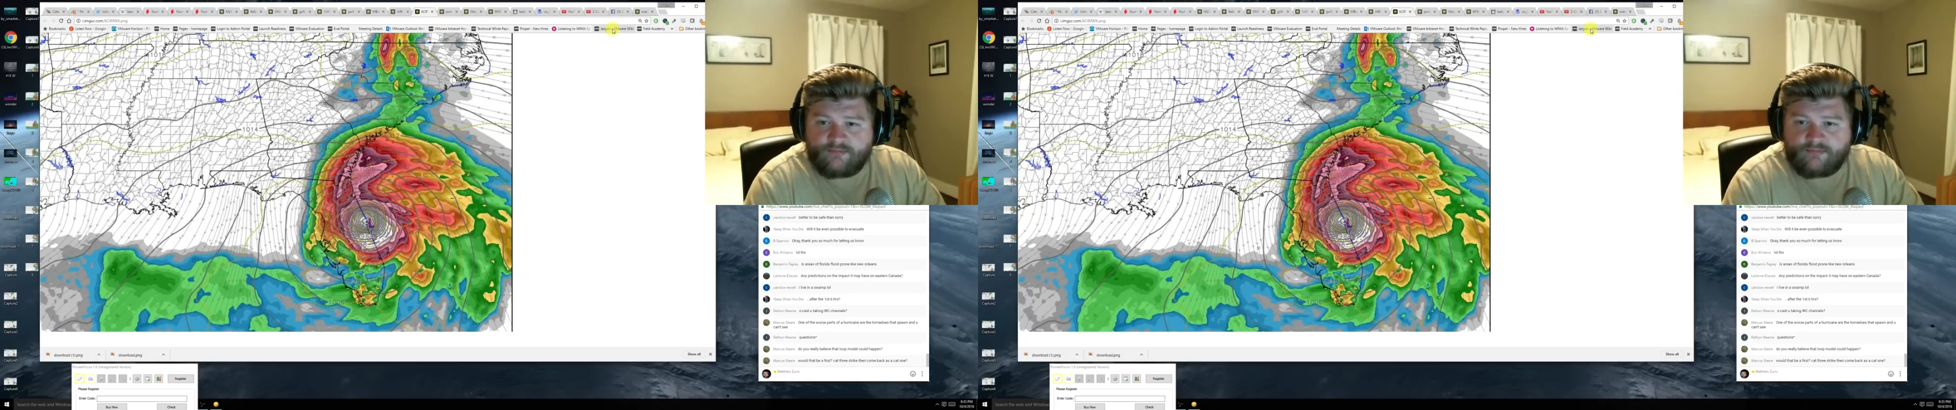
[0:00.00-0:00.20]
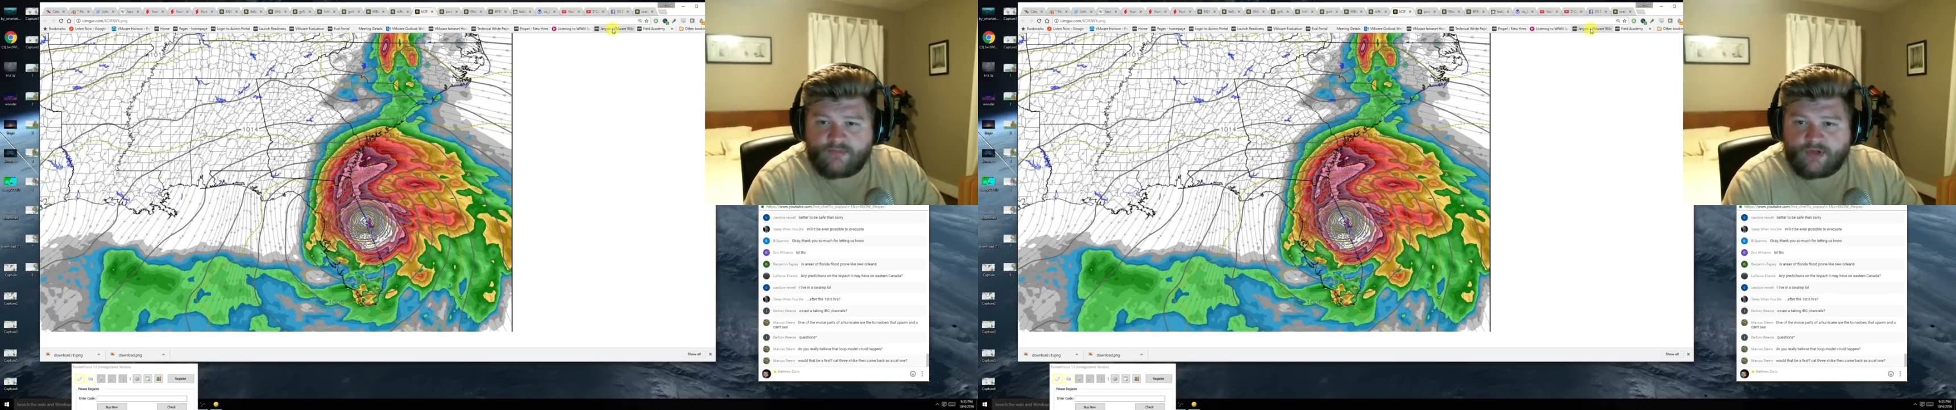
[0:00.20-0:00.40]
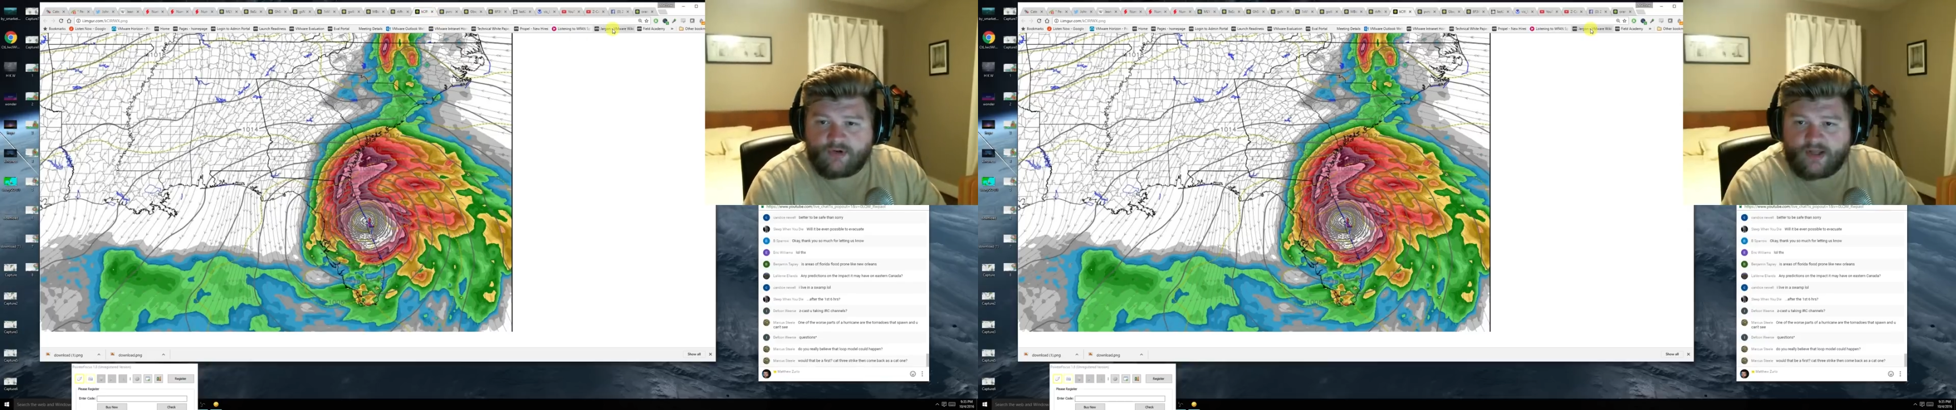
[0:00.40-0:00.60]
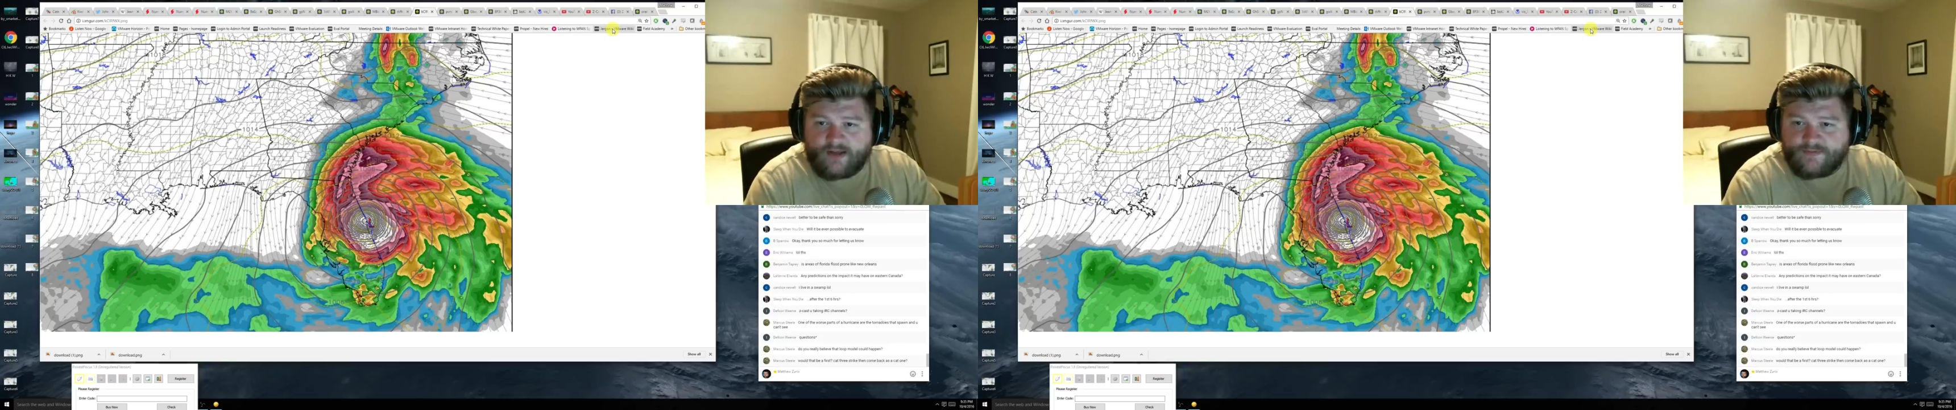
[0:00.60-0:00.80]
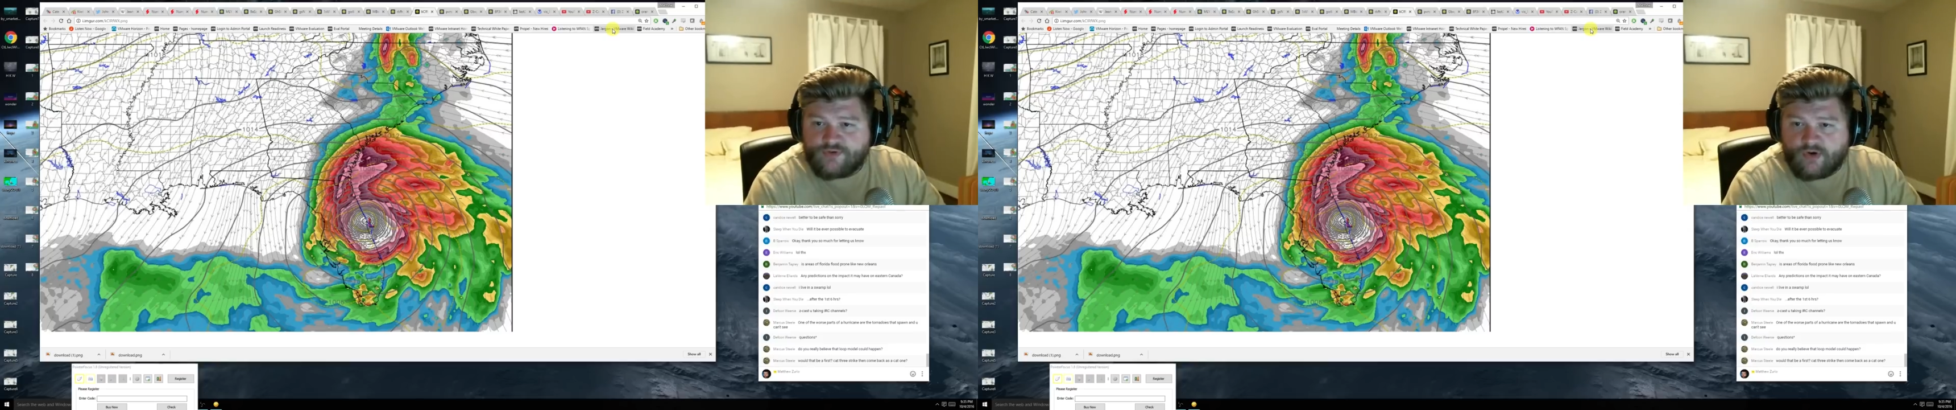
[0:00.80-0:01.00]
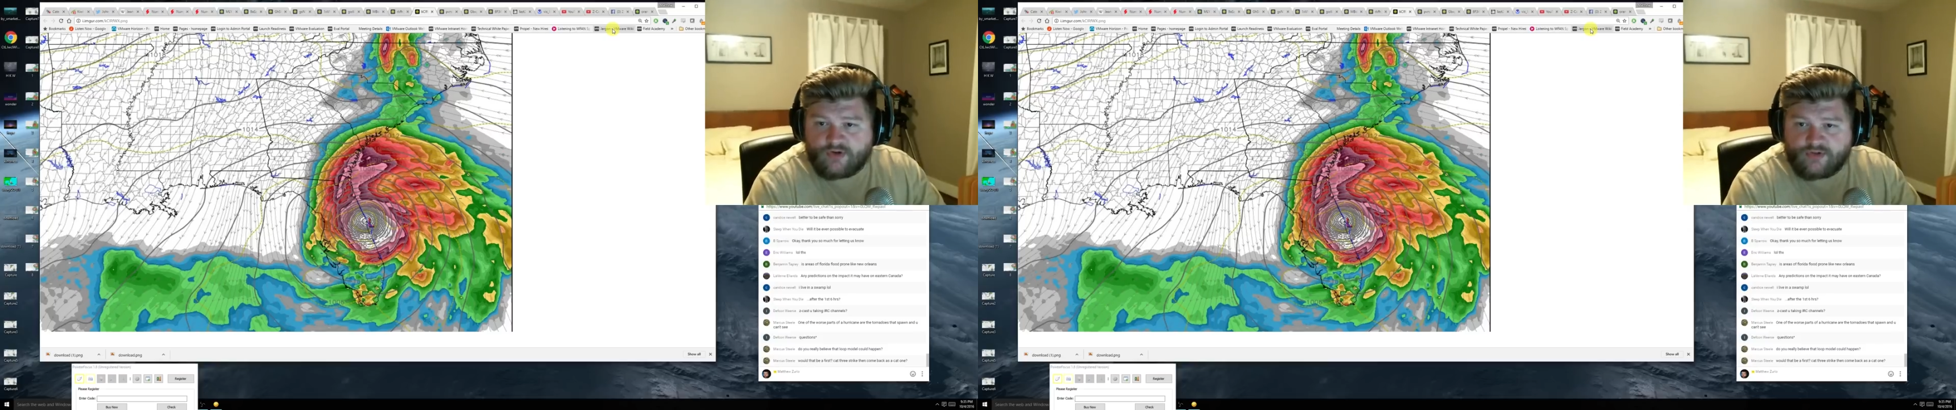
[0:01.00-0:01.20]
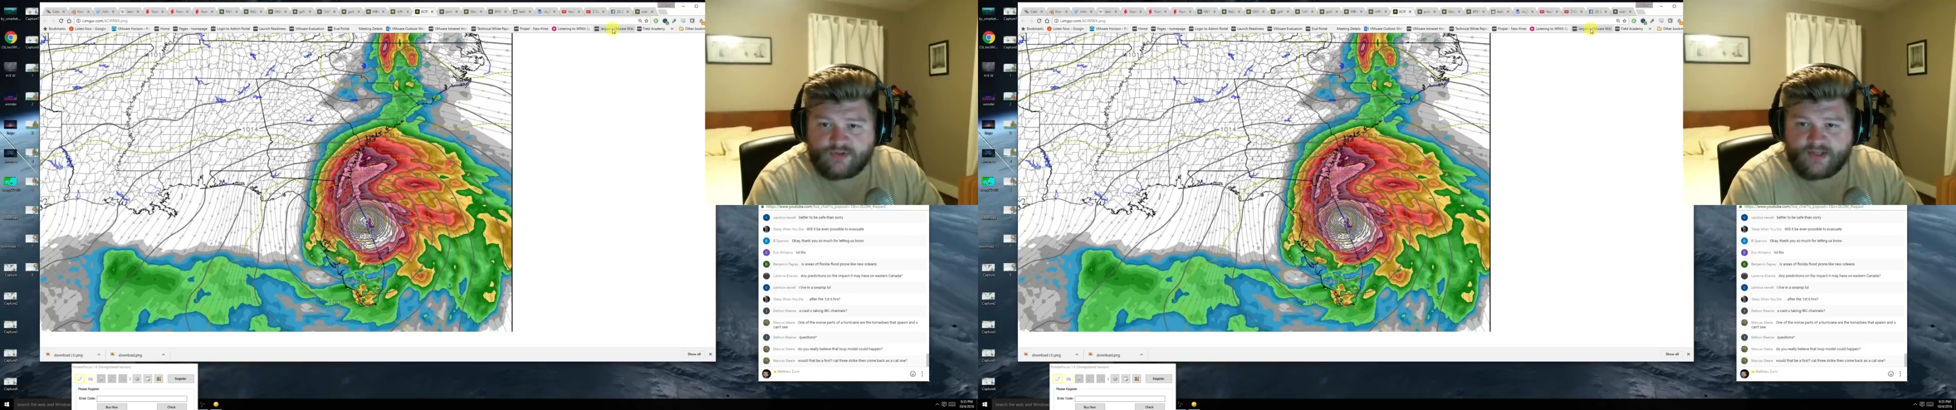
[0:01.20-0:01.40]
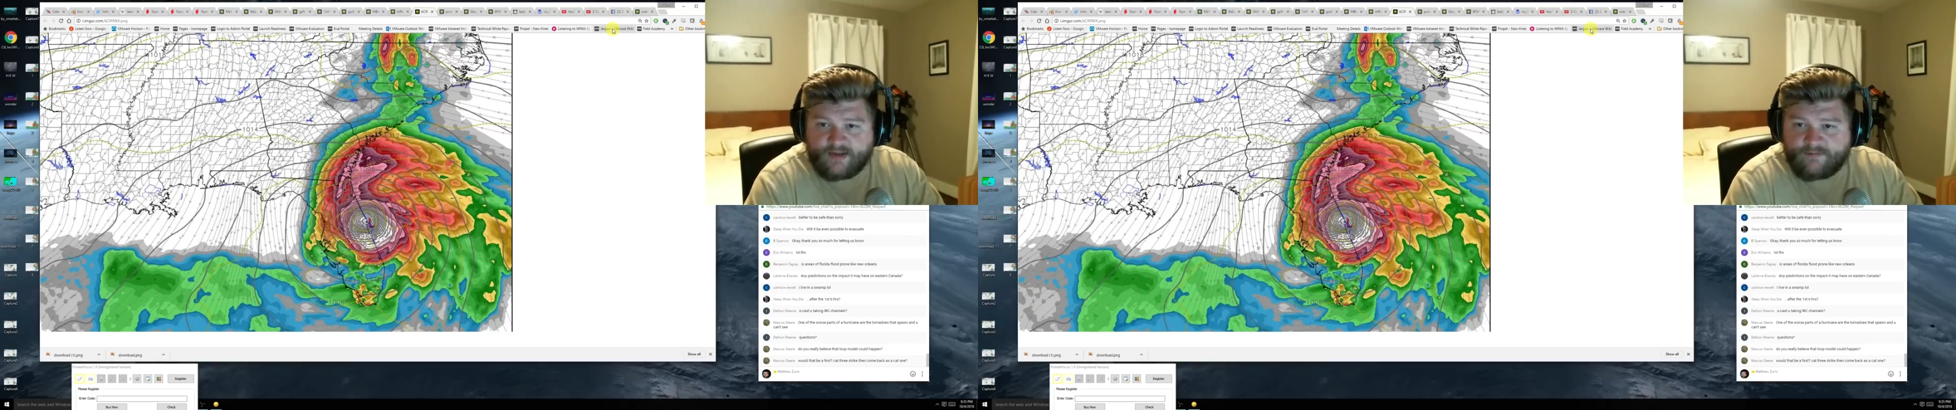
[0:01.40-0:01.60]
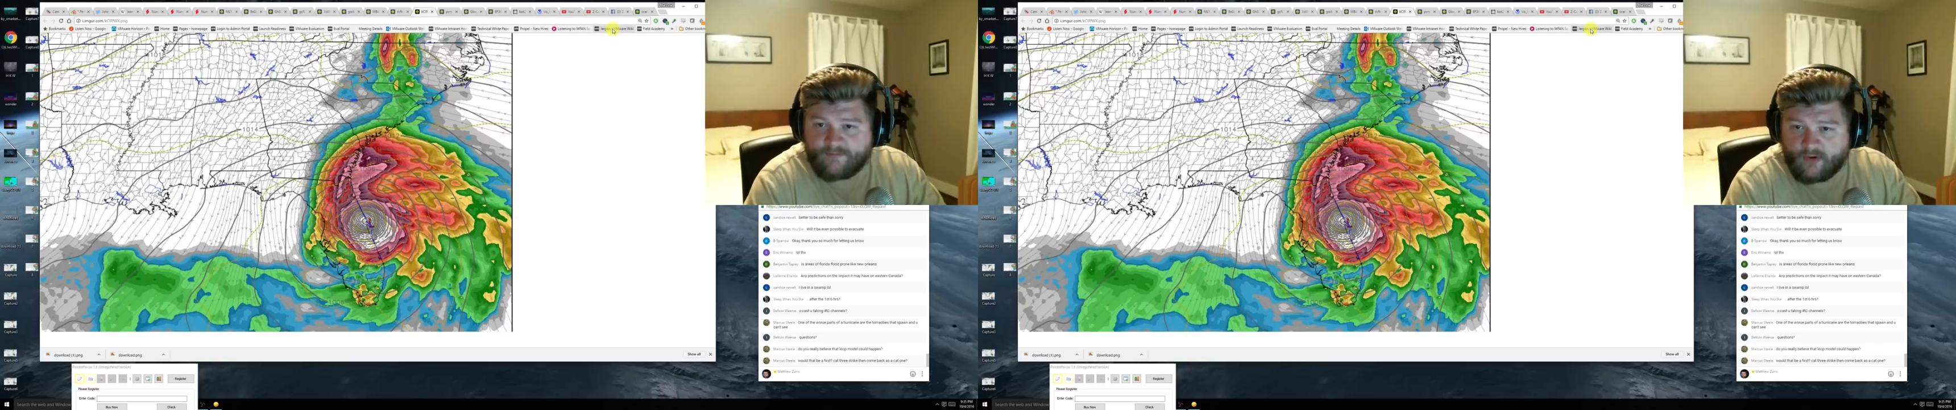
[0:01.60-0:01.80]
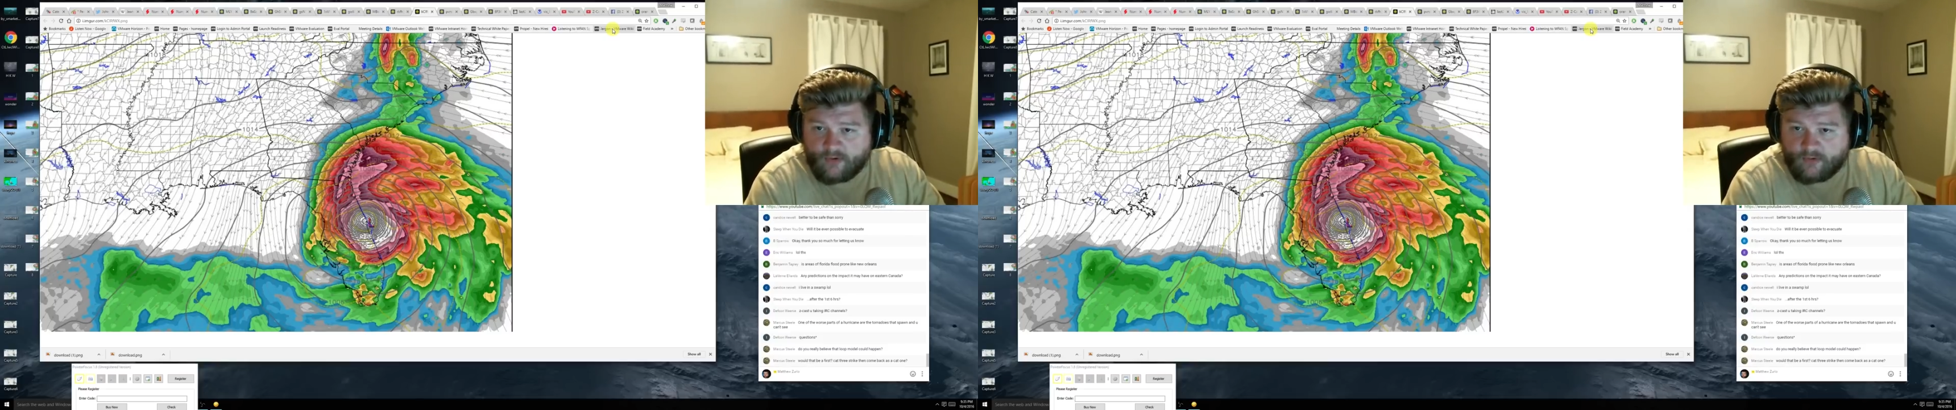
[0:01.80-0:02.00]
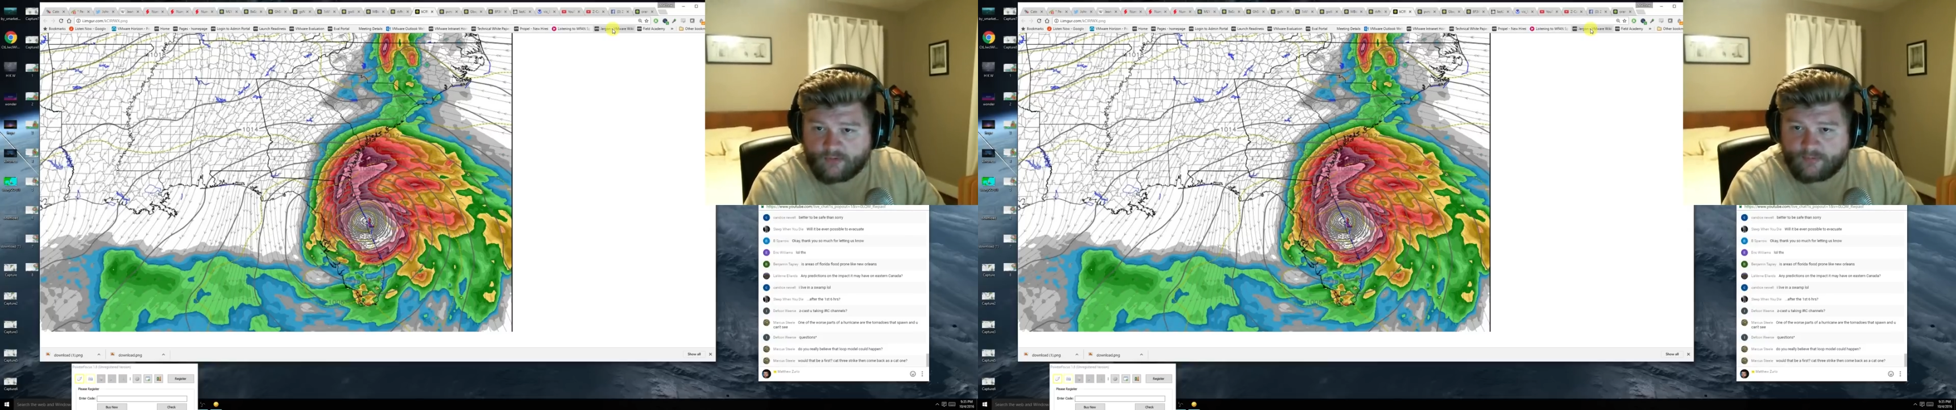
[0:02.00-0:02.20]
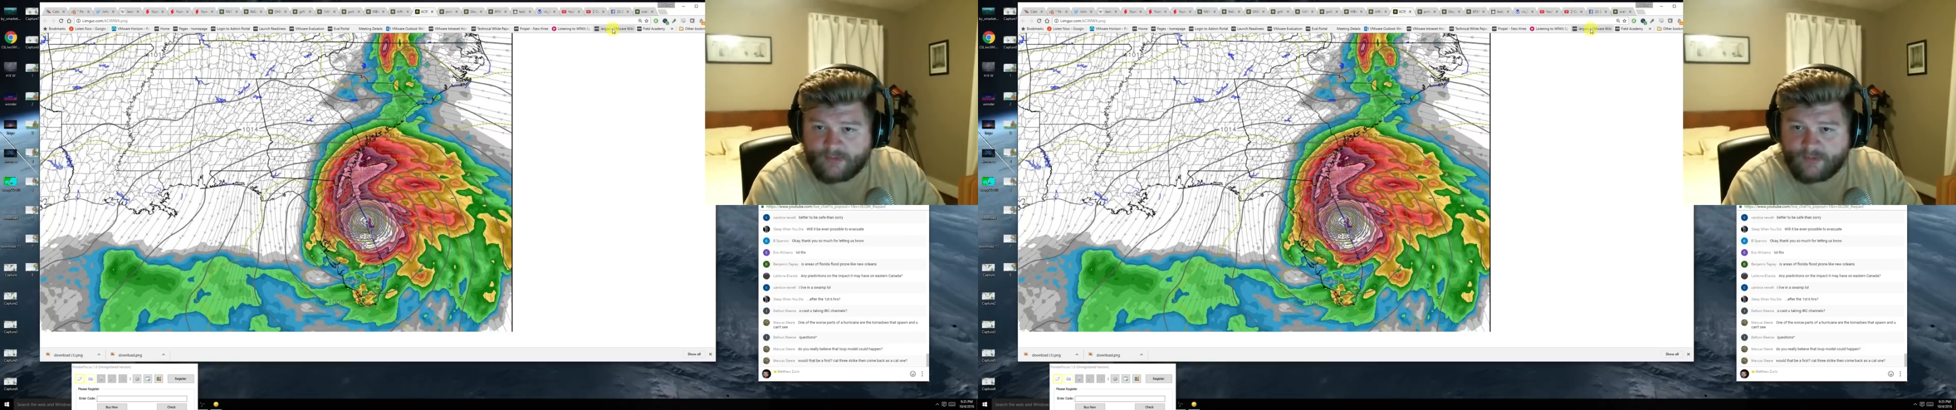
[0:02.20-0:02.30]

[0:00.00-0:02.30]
you're going to have structures that fall